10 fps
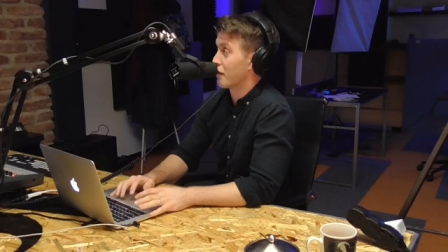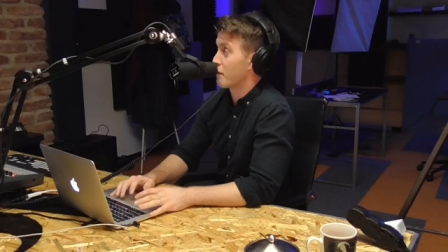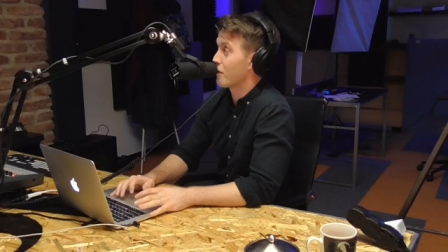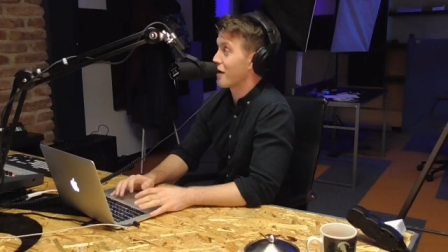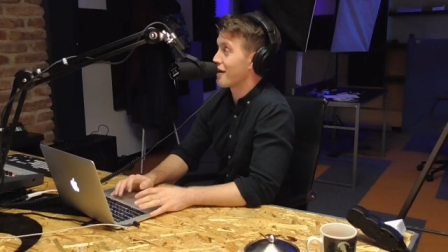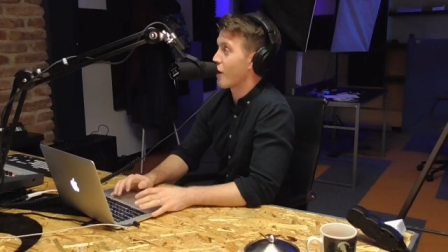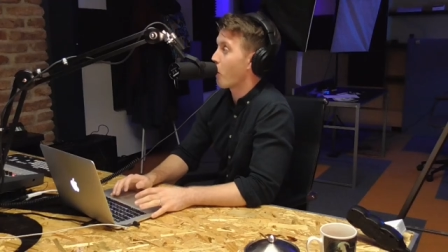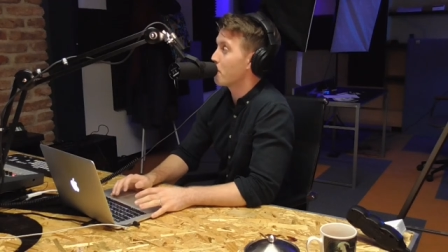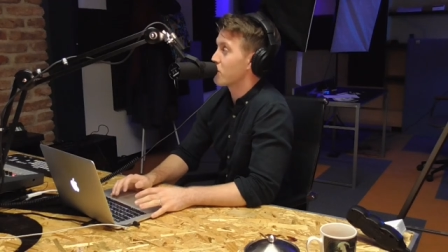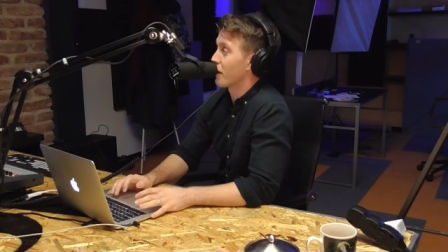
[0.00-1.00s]
They were an
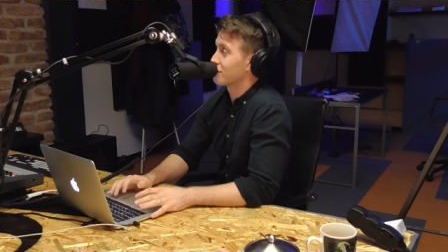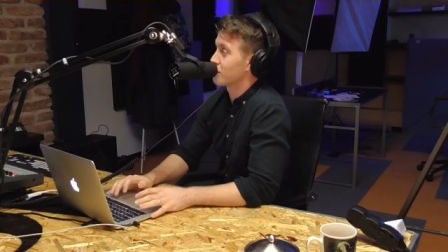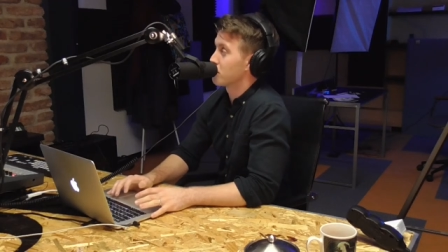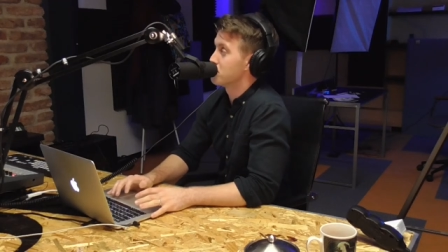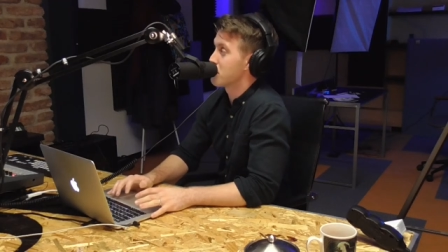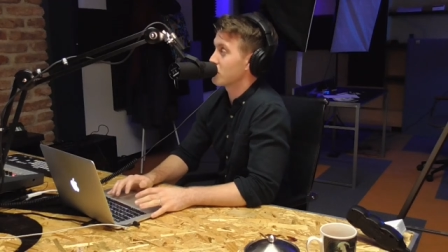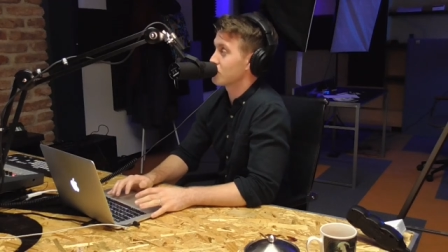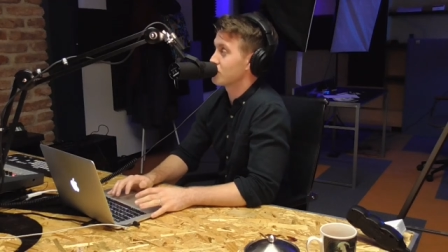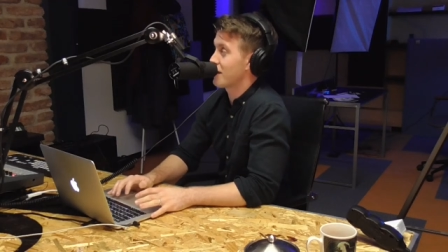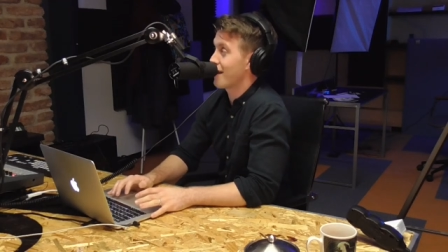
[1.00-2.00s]
object of
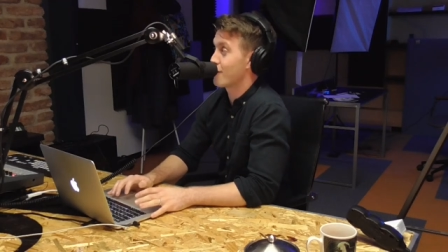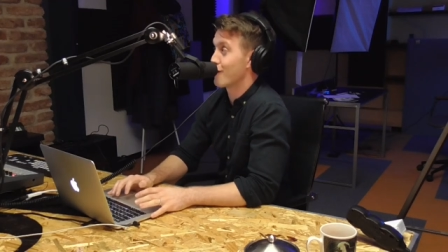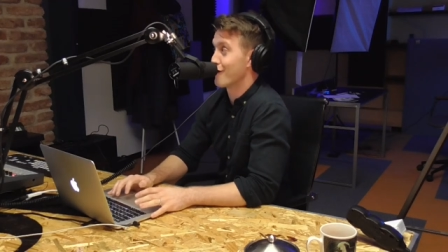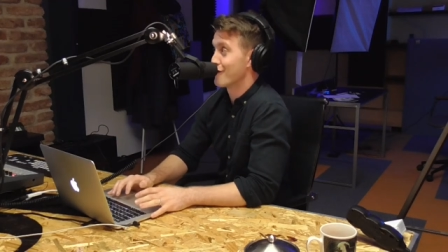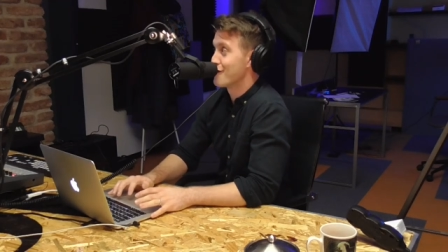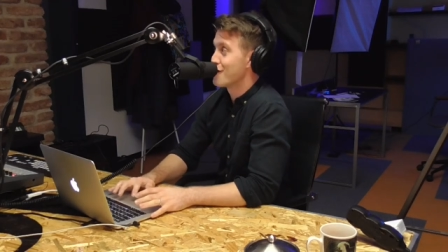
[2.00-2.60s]
much terror.